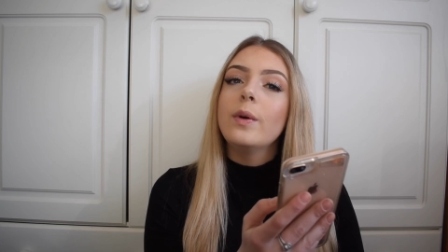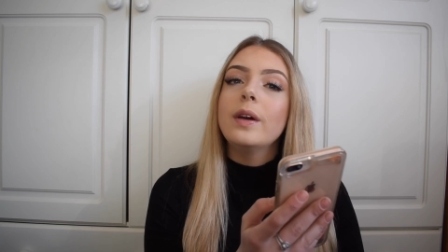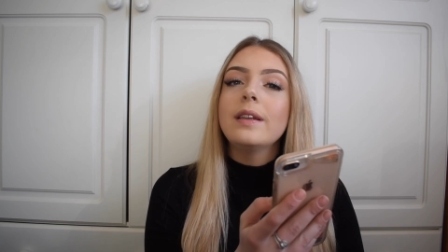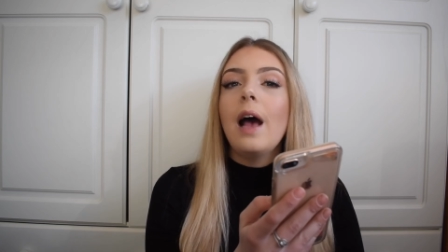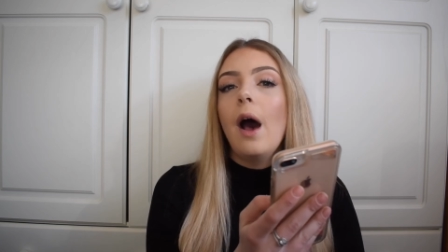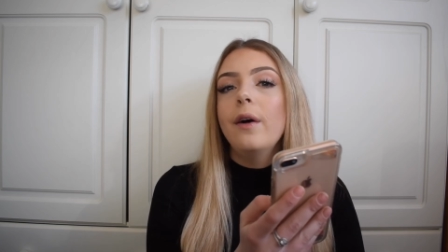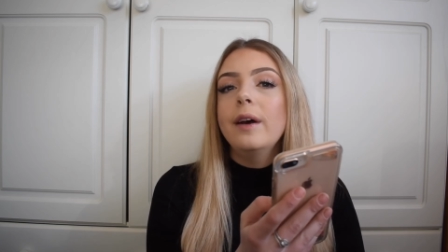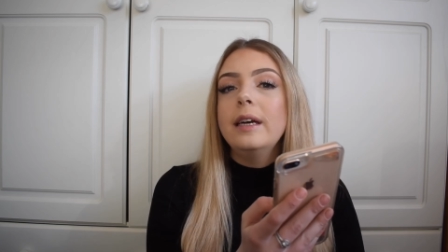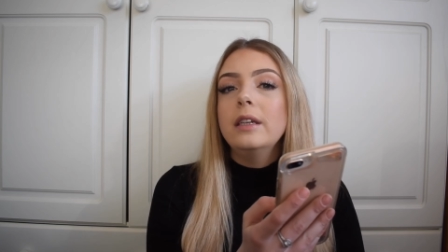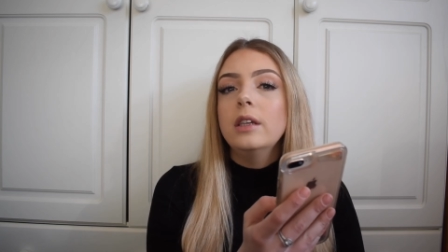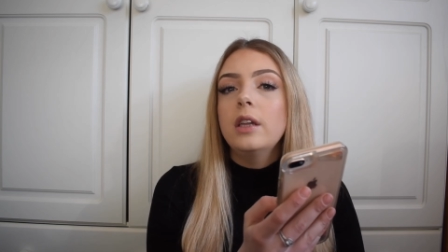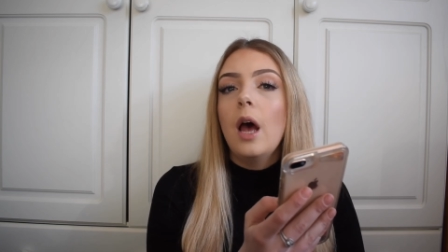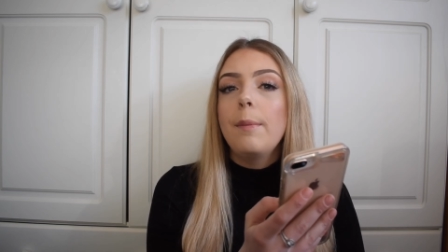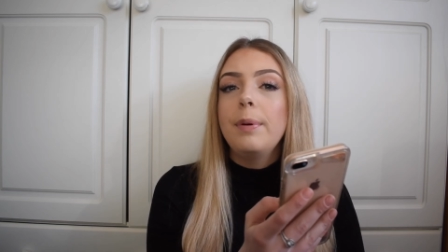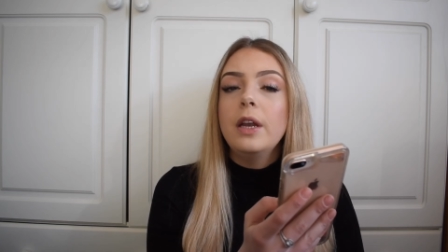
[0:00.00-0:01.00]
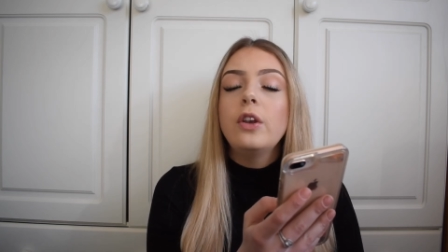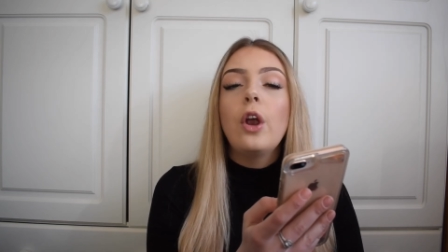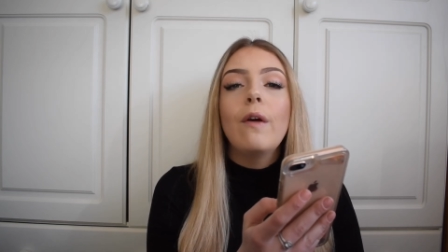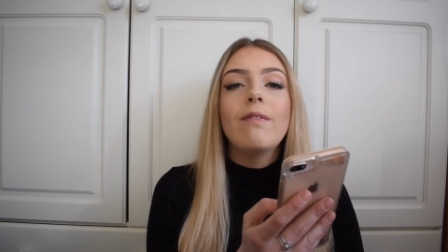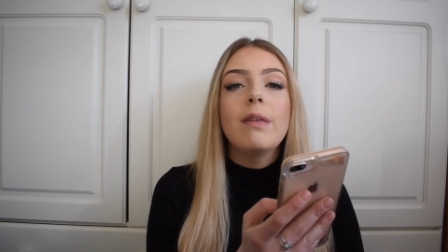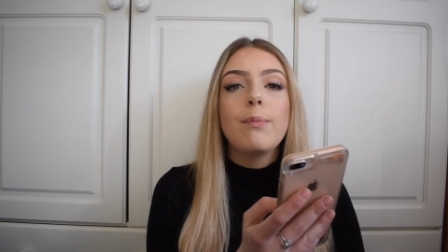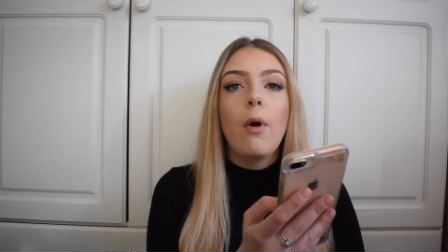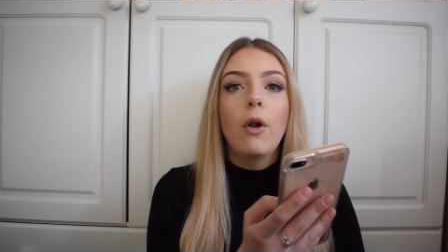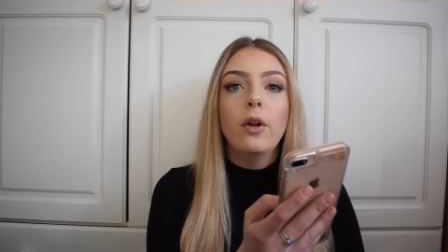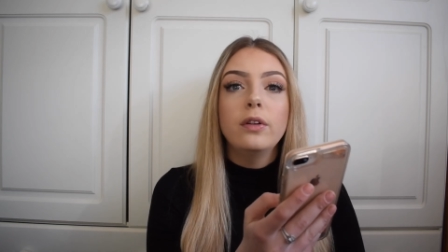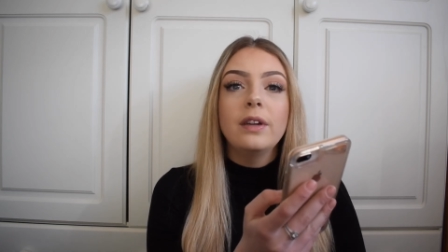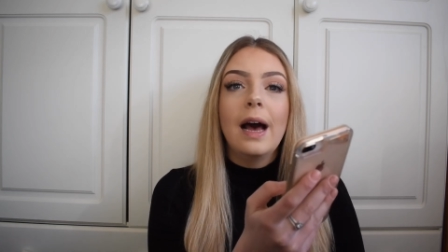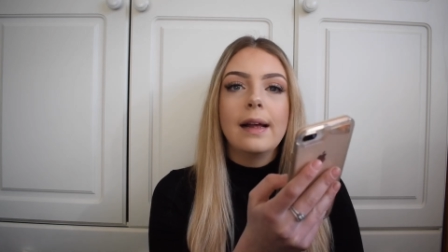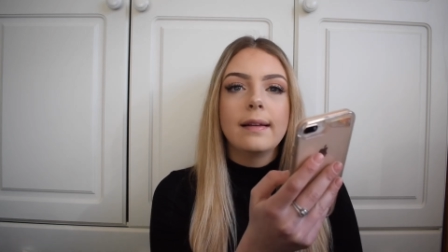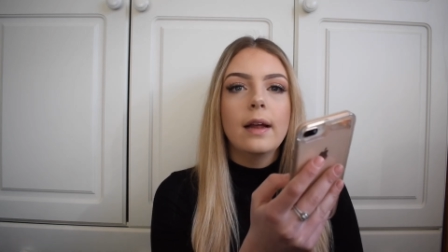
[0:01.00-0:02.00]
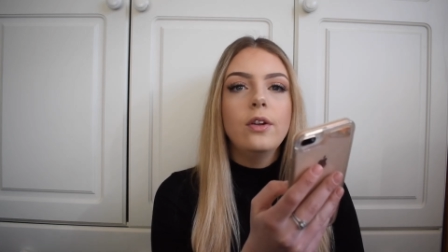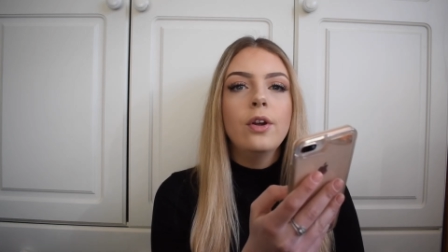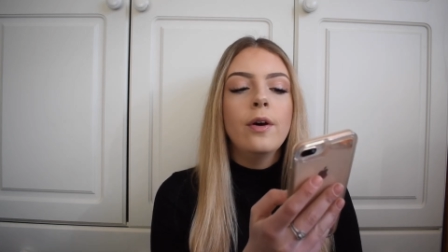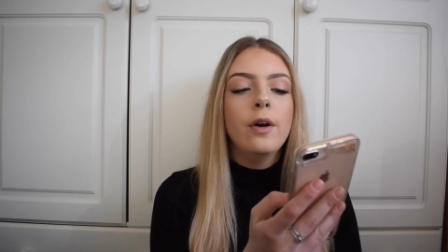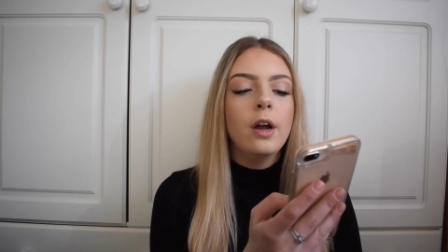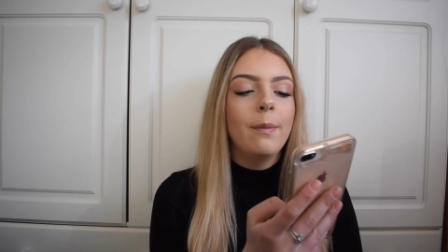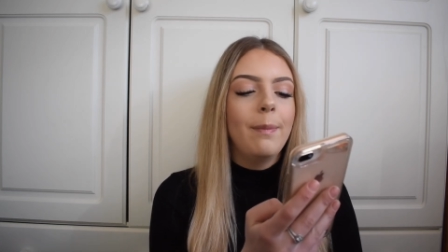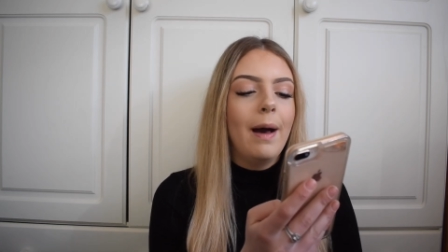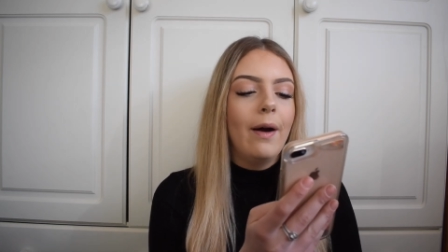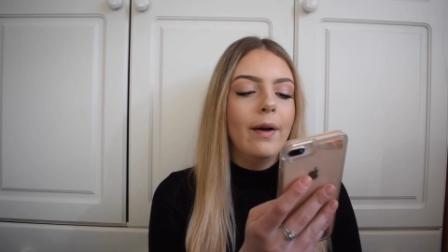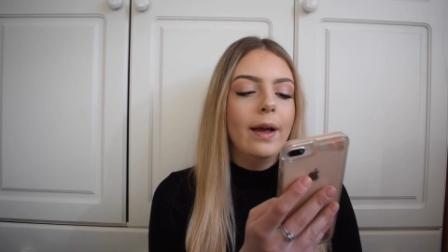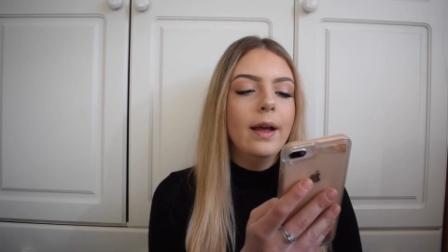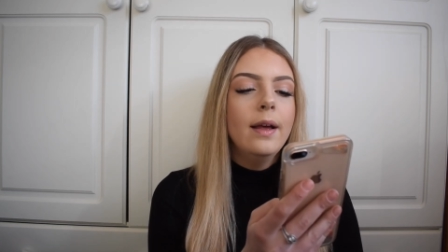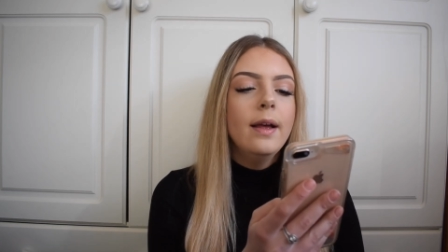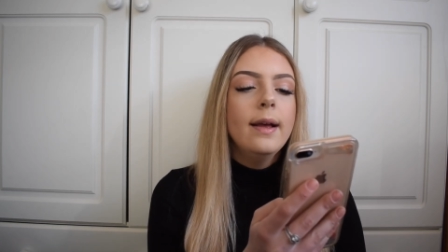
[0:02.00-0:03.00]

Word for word: is I'll insert a picture of the product as I talk about it.